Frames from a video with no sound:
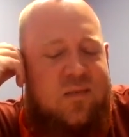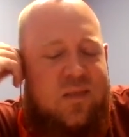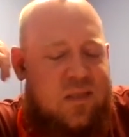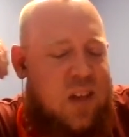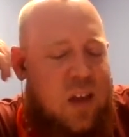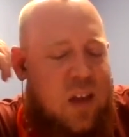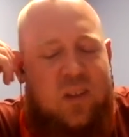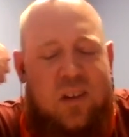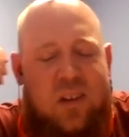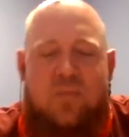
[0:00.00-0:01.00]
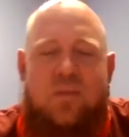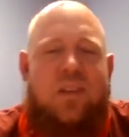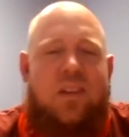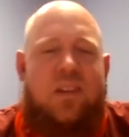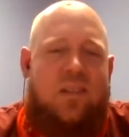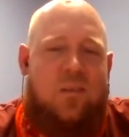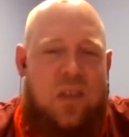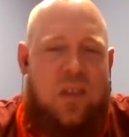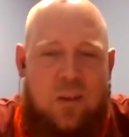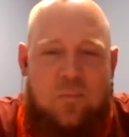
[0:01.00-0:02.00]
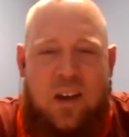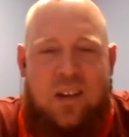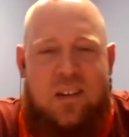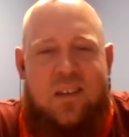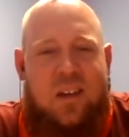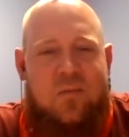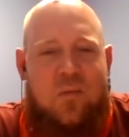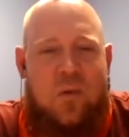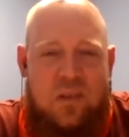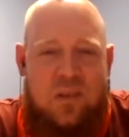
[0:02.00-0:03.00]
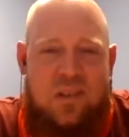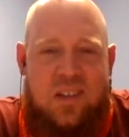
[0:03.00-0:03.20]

stable enough to be on my X Force.